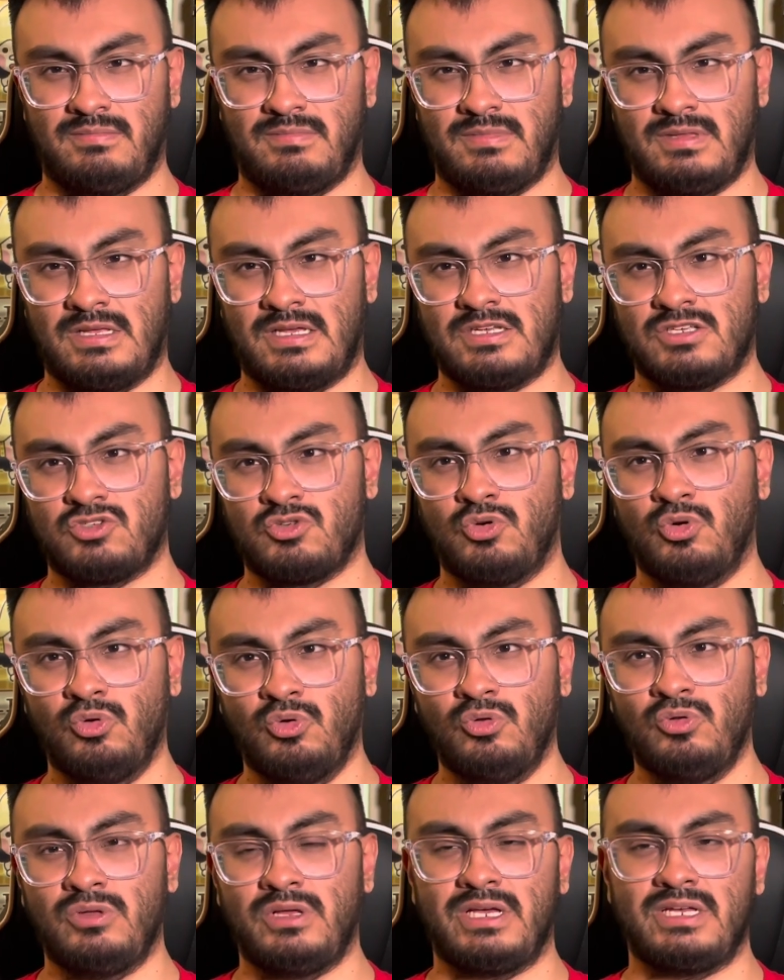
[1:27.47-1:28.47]
as
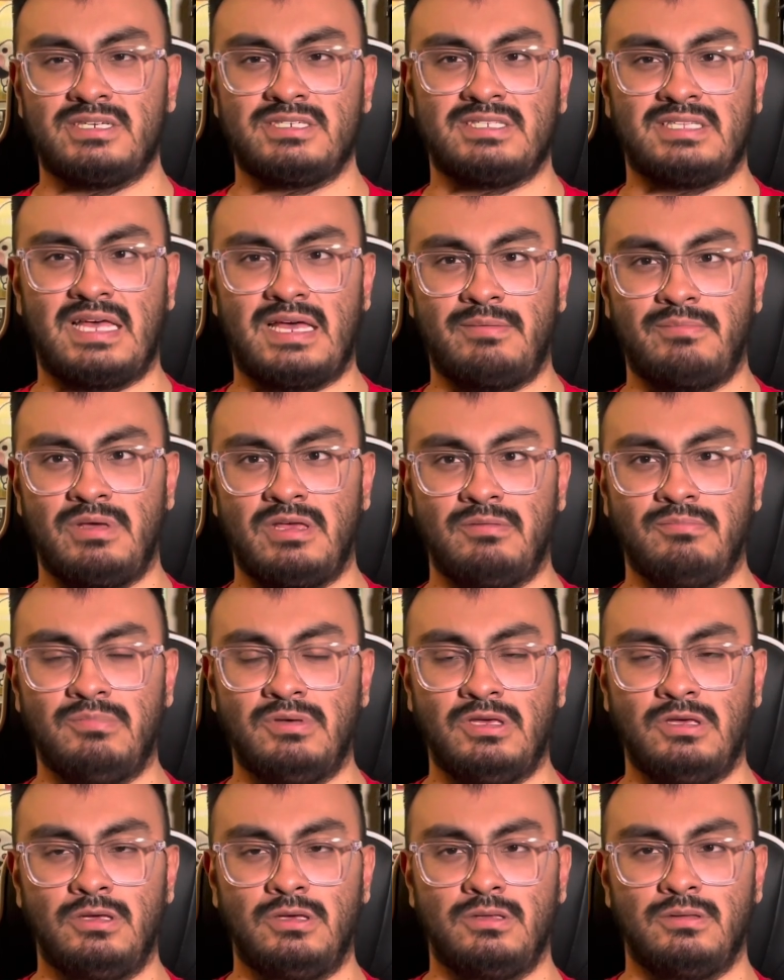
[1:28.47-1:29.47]
cool as that may
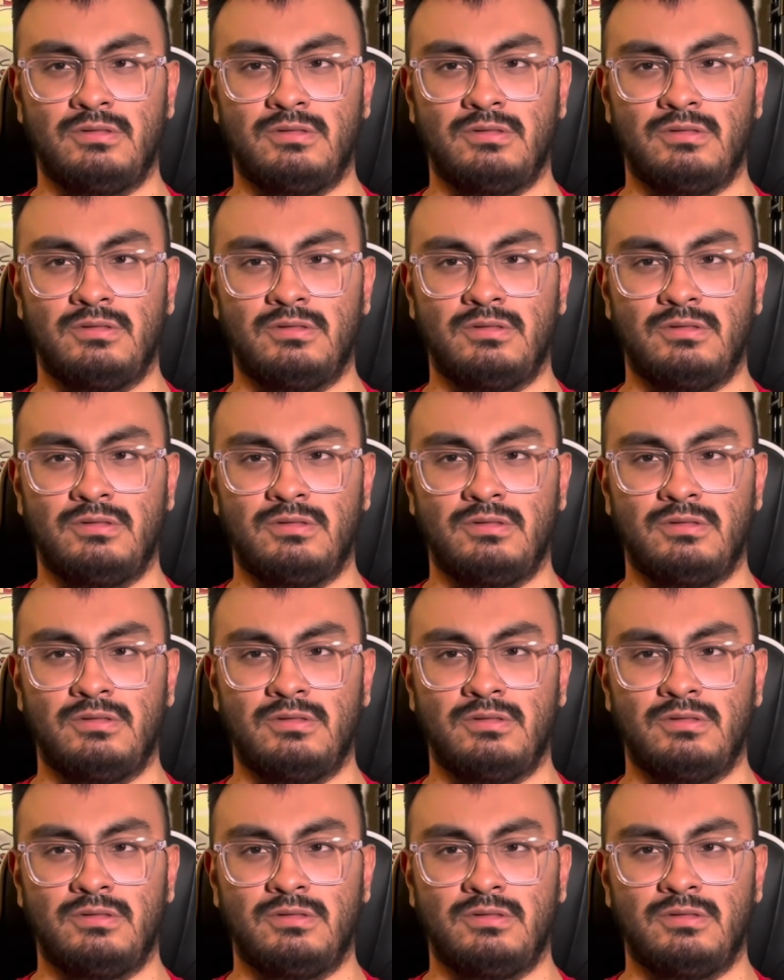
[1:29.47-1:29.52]
be,